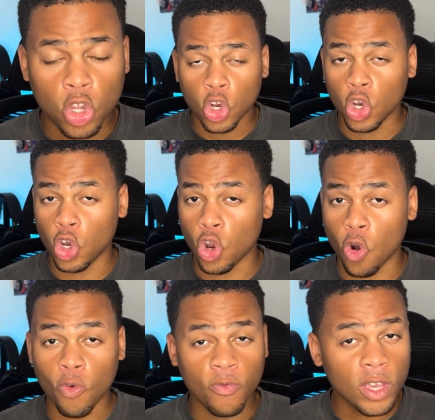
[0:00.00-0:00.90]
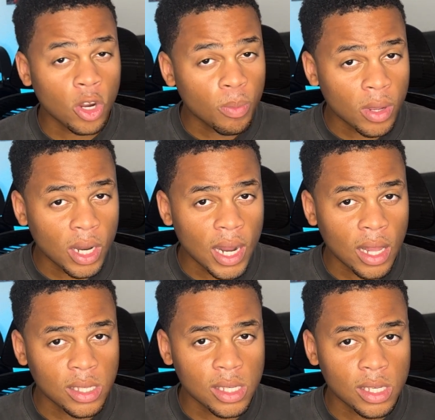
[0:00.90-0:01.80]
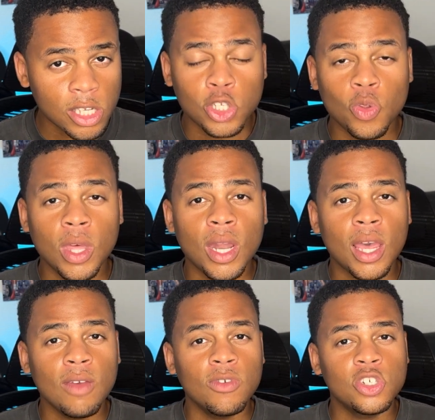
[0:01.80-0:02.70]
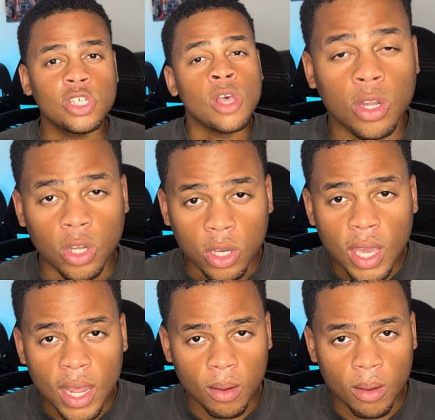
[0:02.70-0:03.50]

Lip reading: No fingerprint analysis? Do they not even just look at a